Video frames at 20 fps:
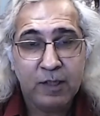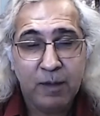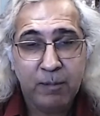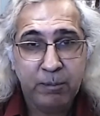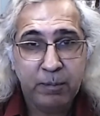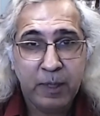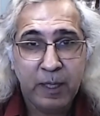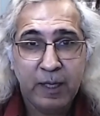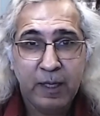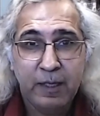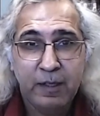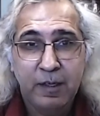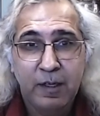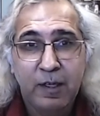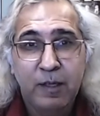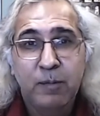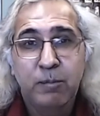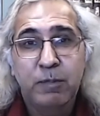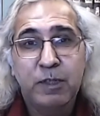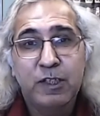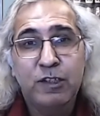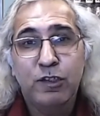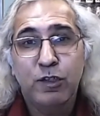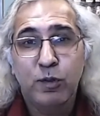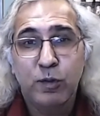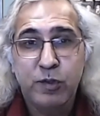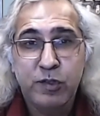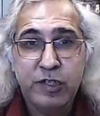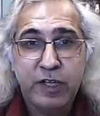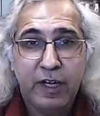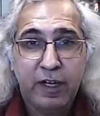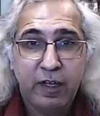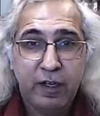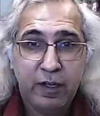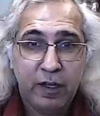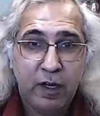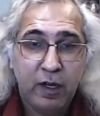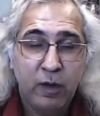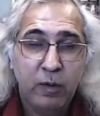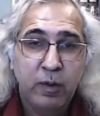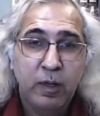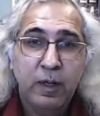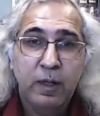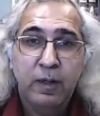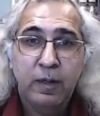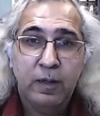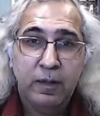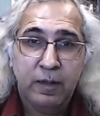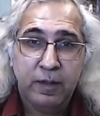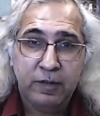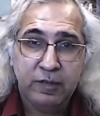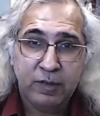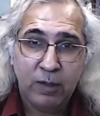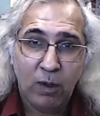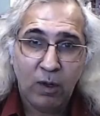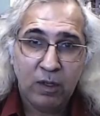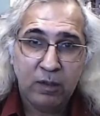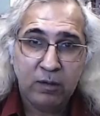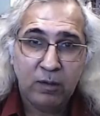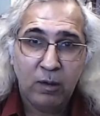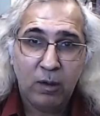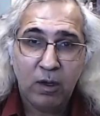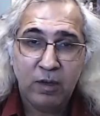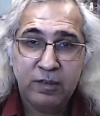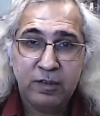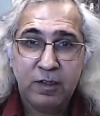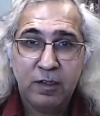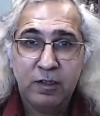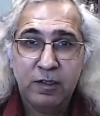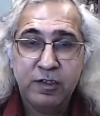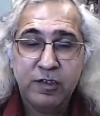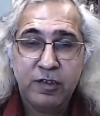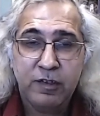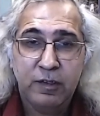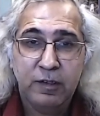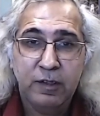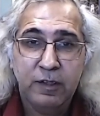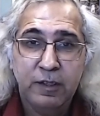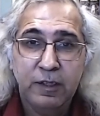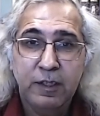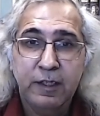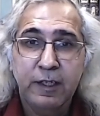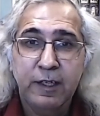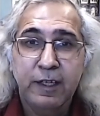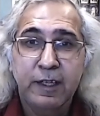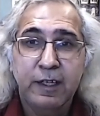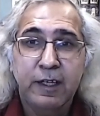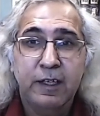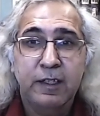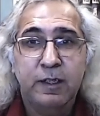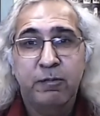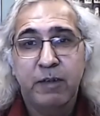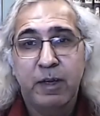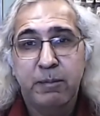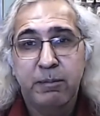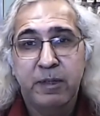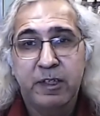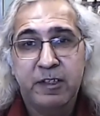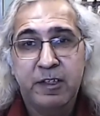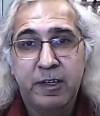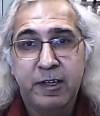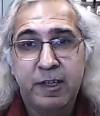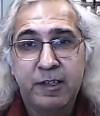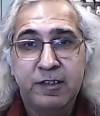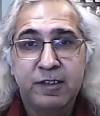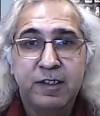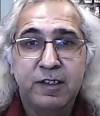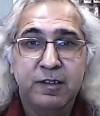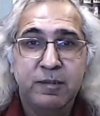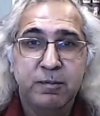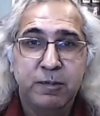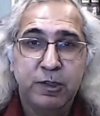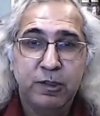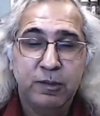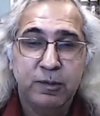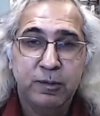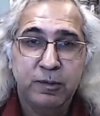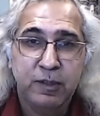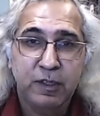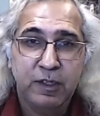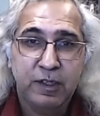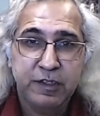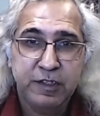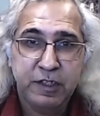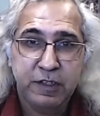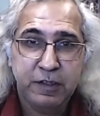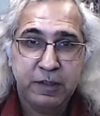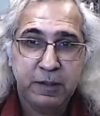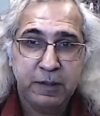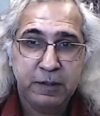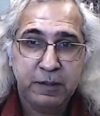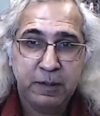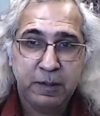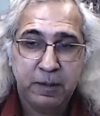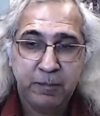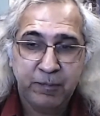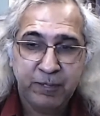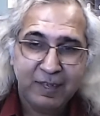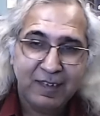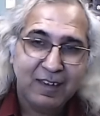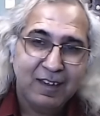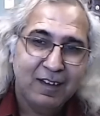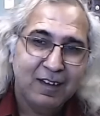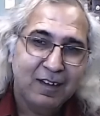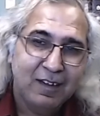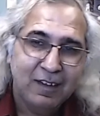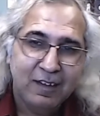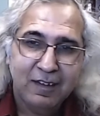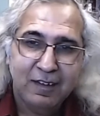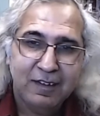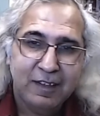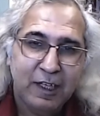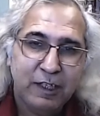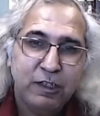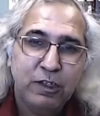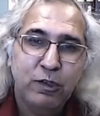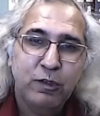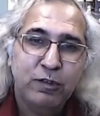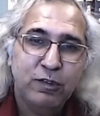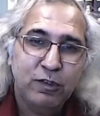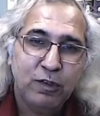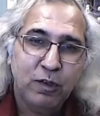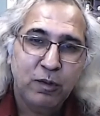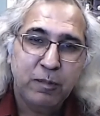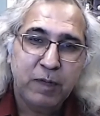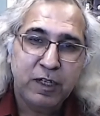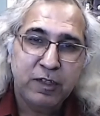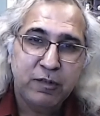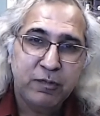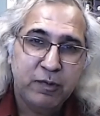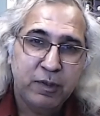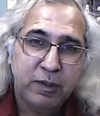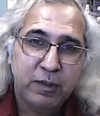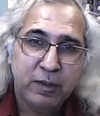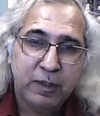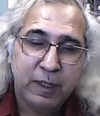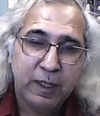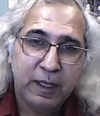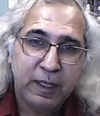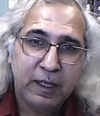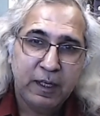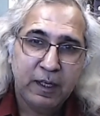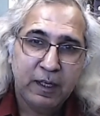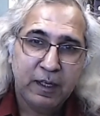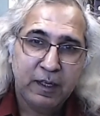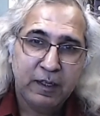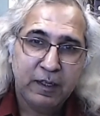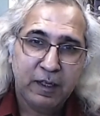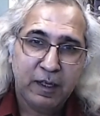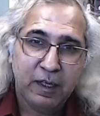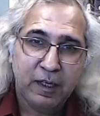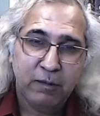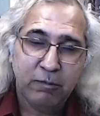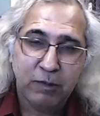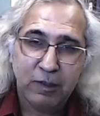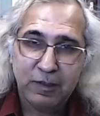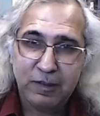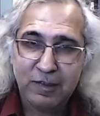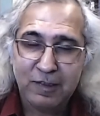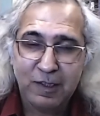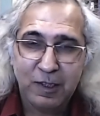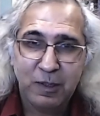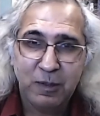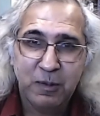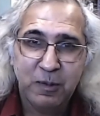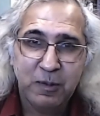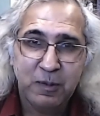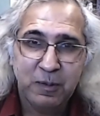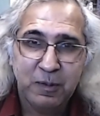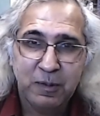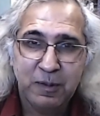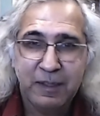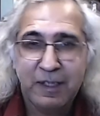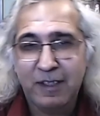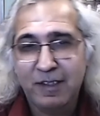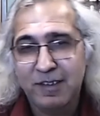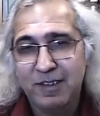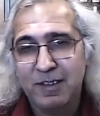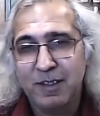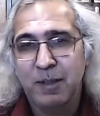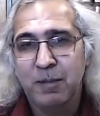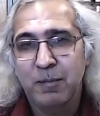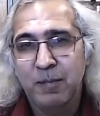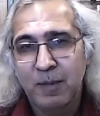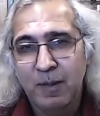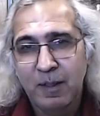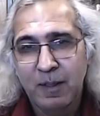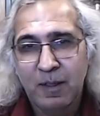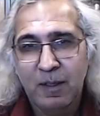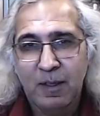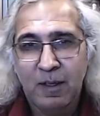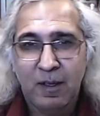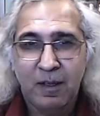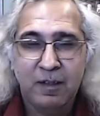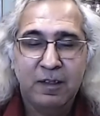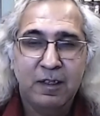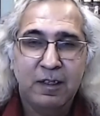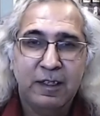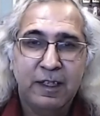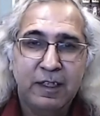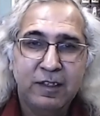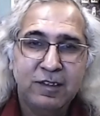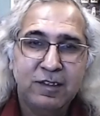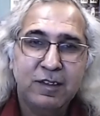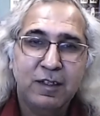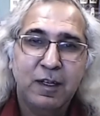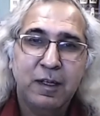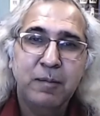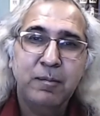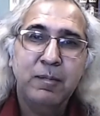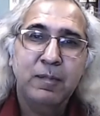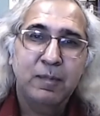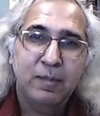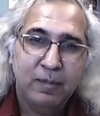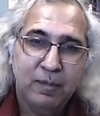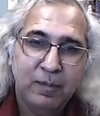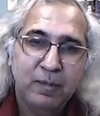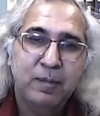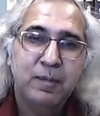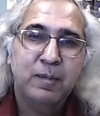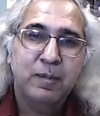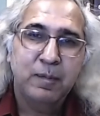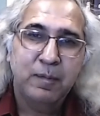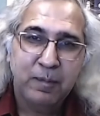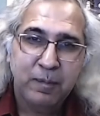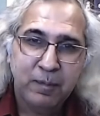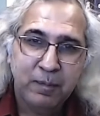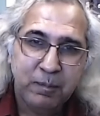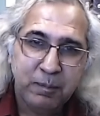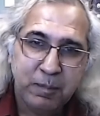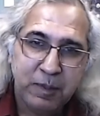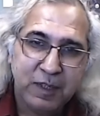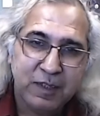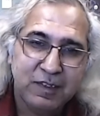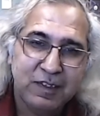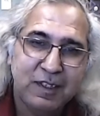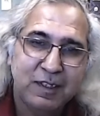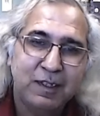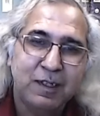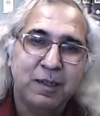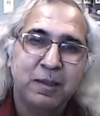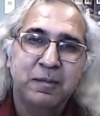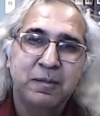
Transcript: paid please do check it out it's called cross-cultural learning and the web address is masoodraja.com. Thank you so much for today, and I will see you next time. Until next time, peace and love.